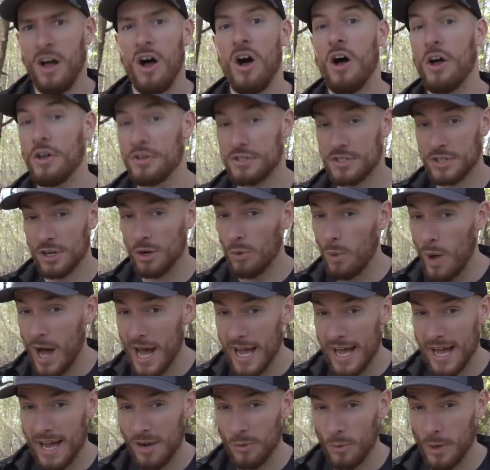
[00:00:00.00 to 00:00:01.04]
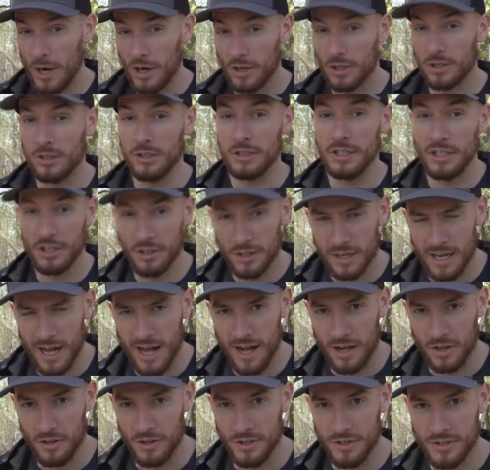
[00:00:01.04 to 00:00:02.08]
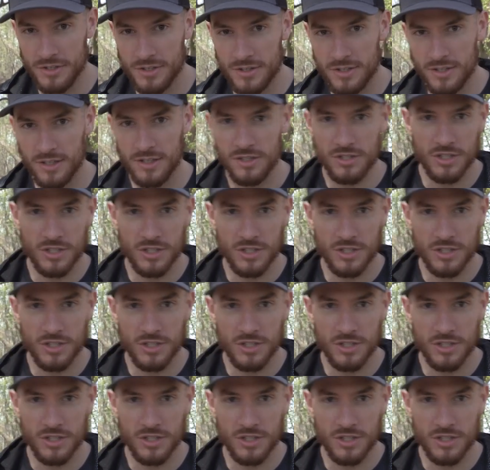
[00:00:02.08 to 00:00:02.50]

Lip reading: Also why I wear clear goggles,